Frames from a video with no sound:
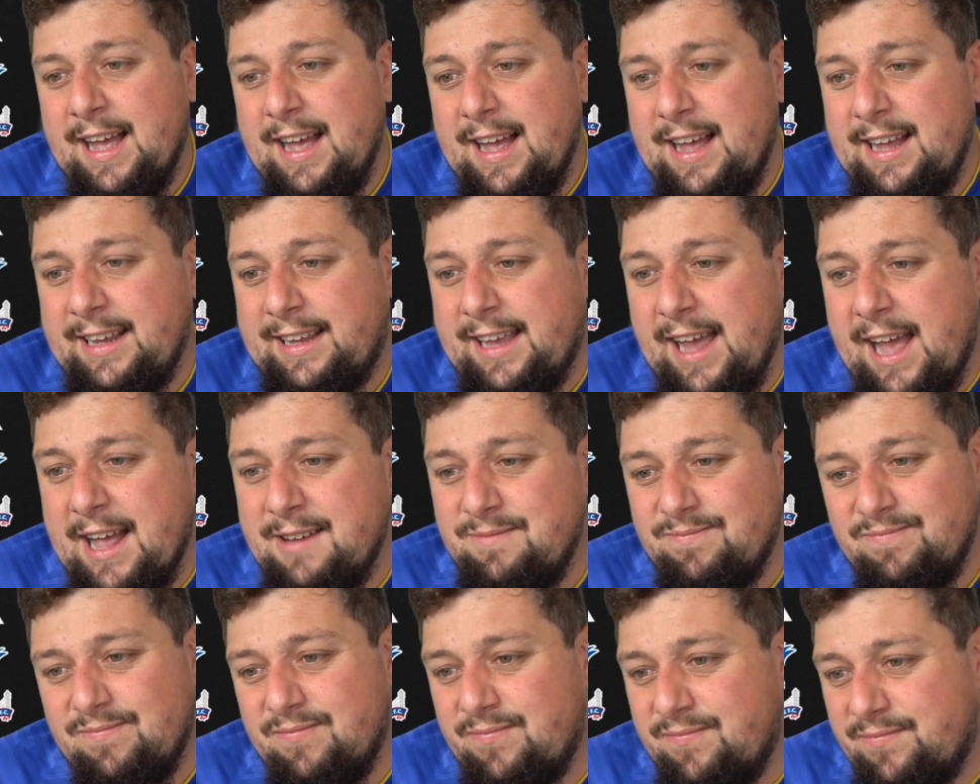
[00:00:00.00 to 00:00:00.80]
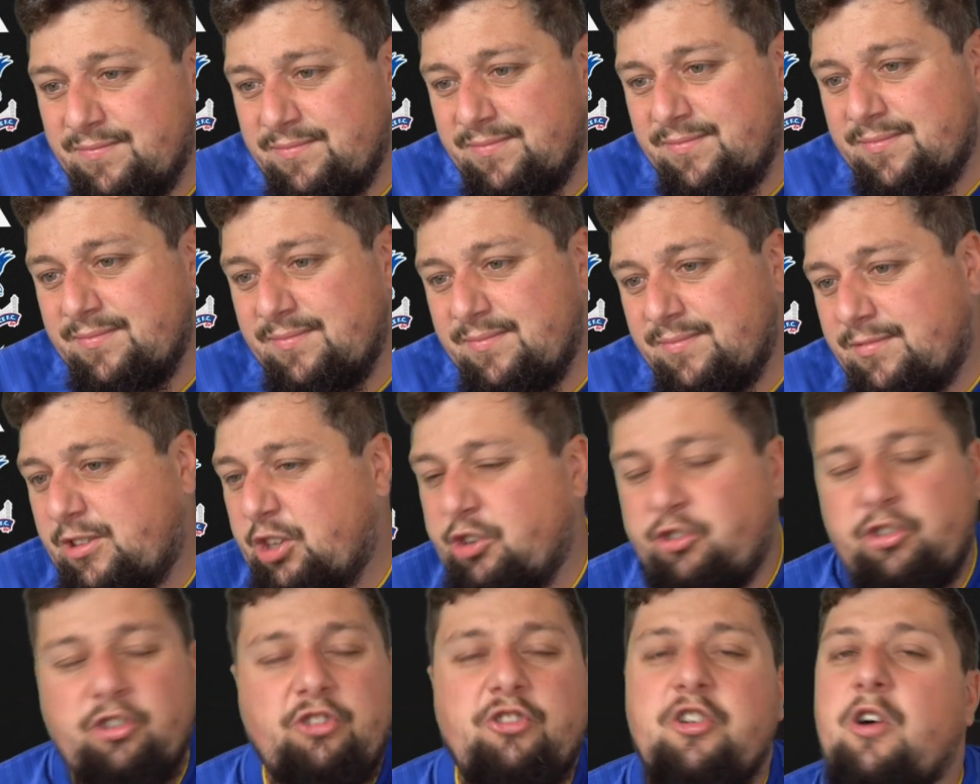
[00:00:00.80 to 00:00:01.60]
Again,
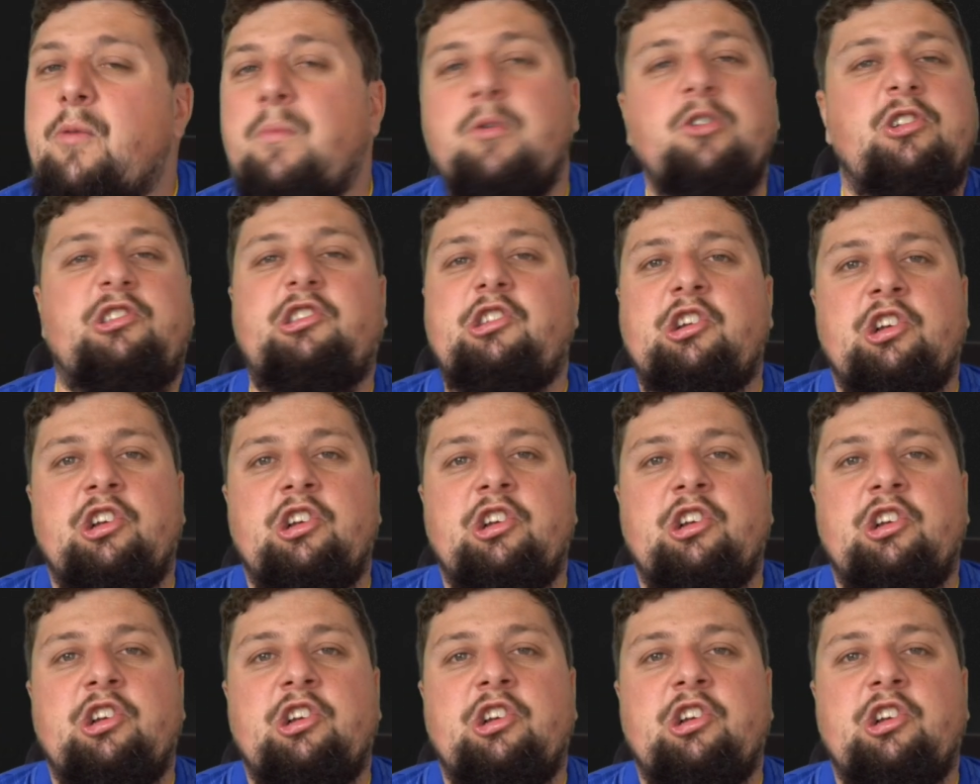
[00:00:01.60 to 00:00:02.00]
there's just not much you